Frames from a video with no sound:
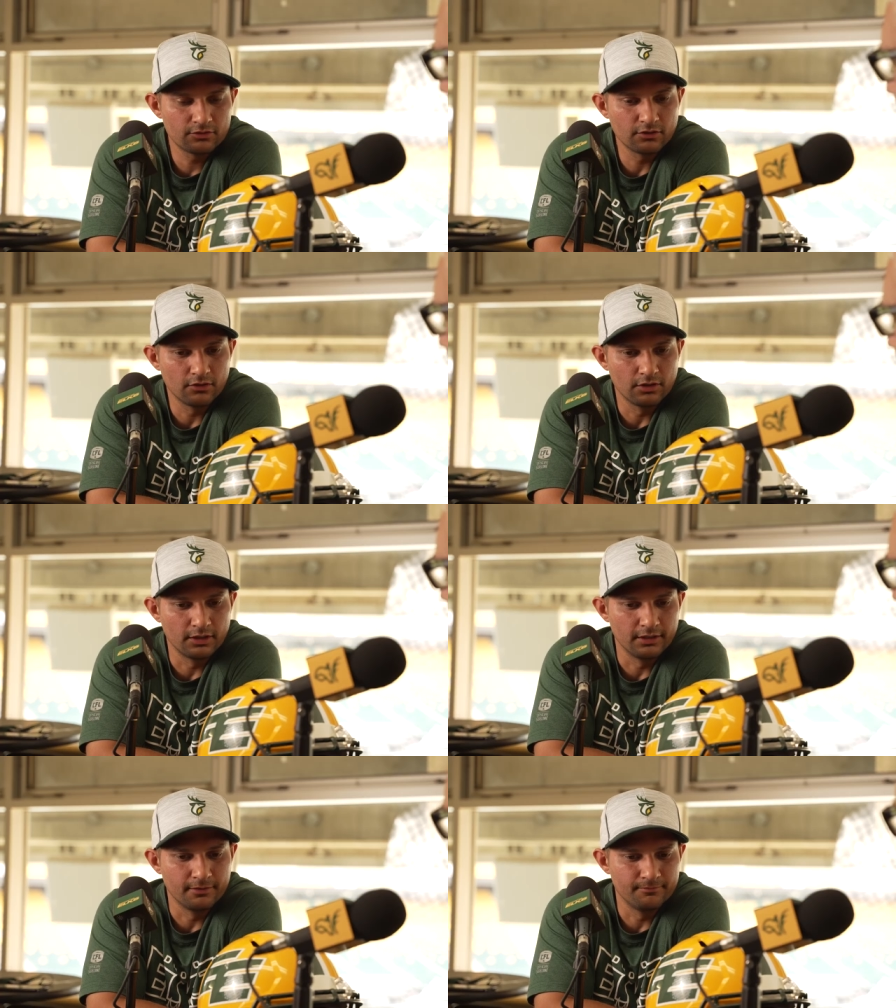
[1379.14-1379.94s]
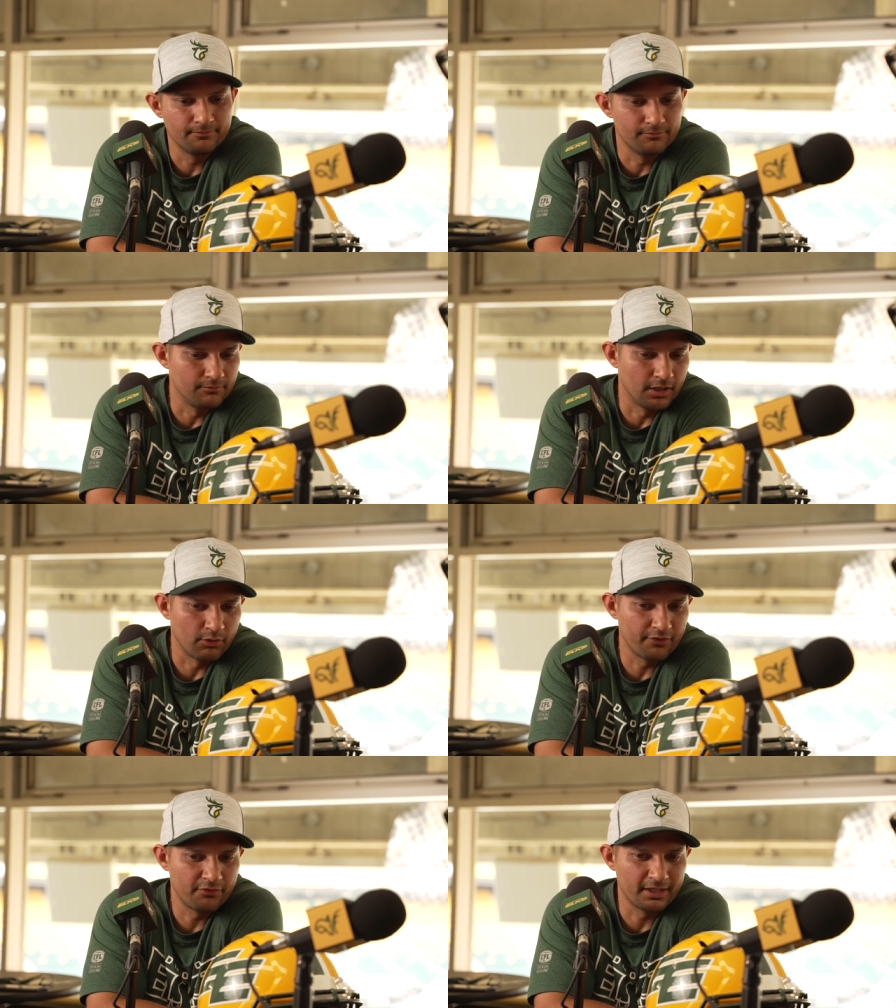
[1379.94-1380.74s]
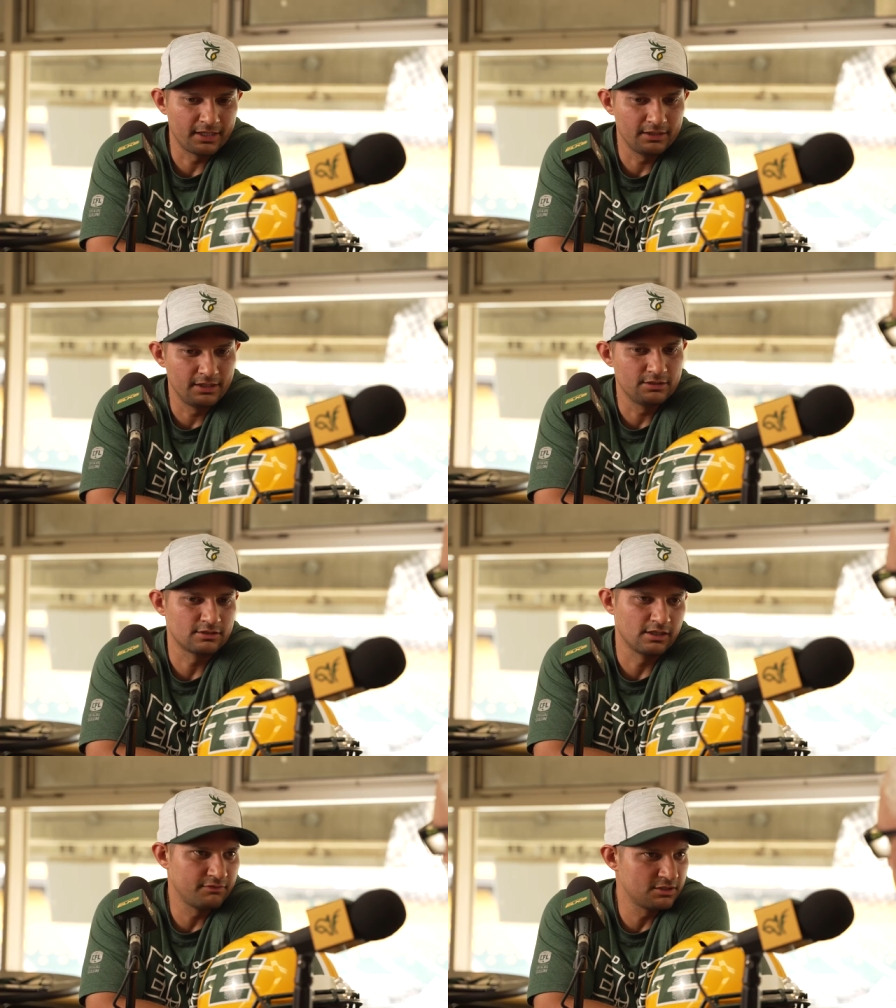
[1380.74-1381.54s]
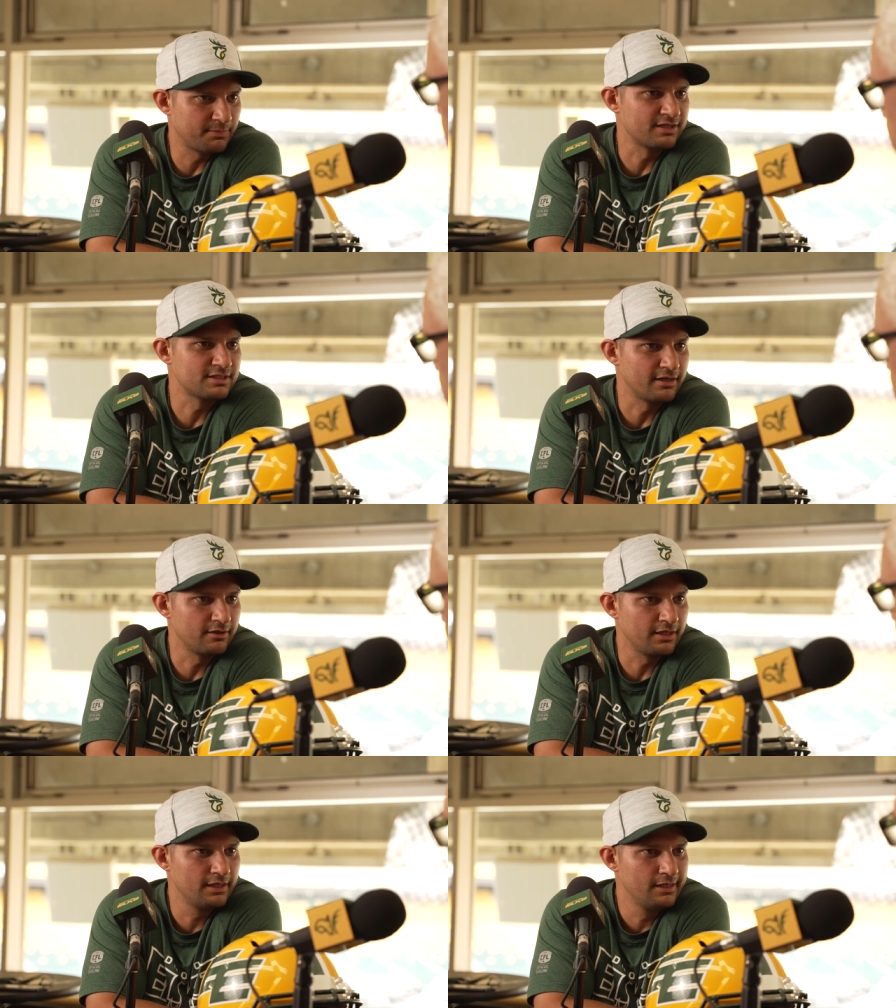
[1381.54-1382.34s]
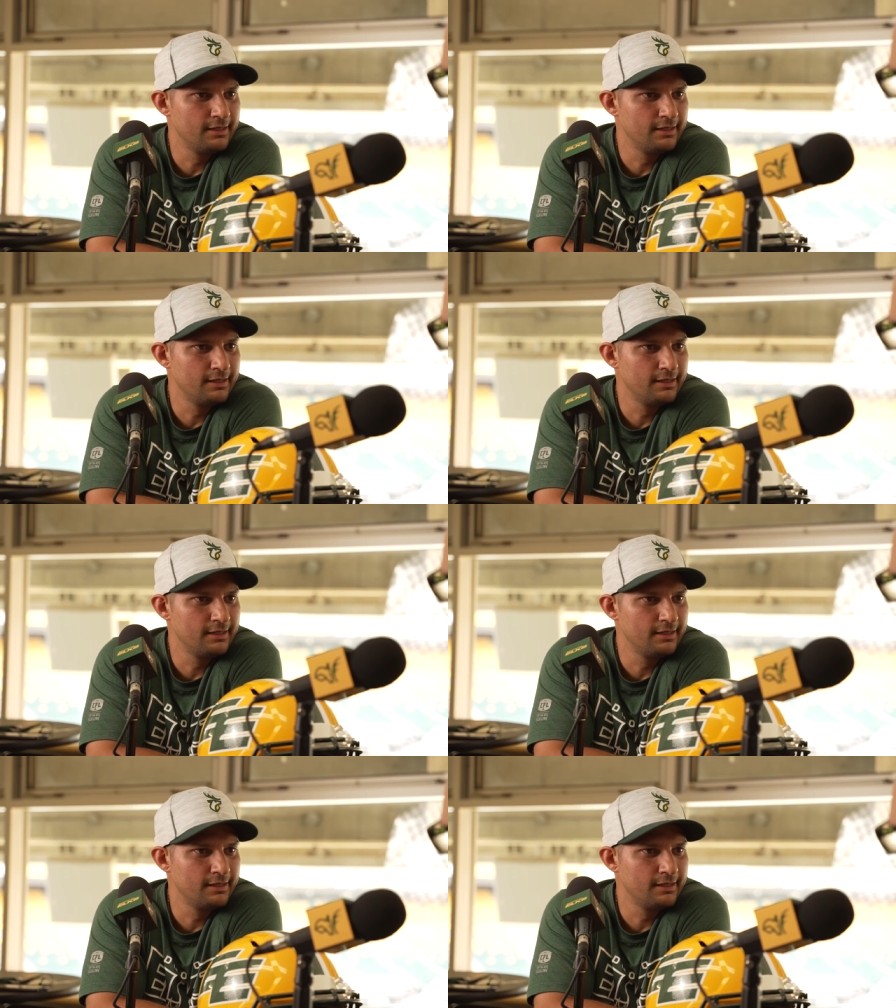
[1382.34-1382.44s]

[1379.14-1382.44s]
So my wife and my kid, they just left this past Saturday.